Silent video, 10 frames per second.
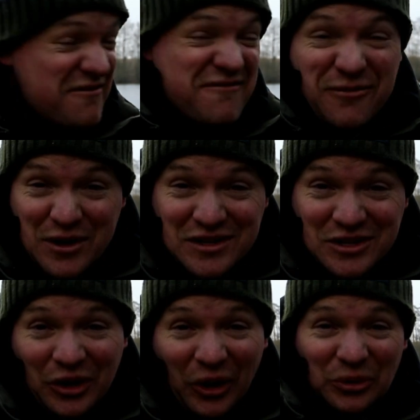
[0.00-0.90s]
freezing
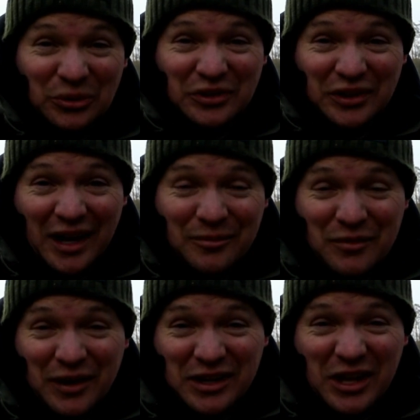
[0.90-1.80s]
cold, and we've
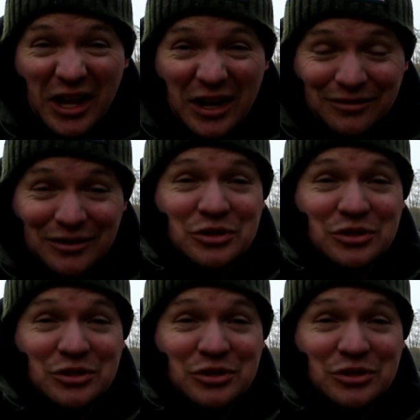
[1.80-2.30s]
had a lovely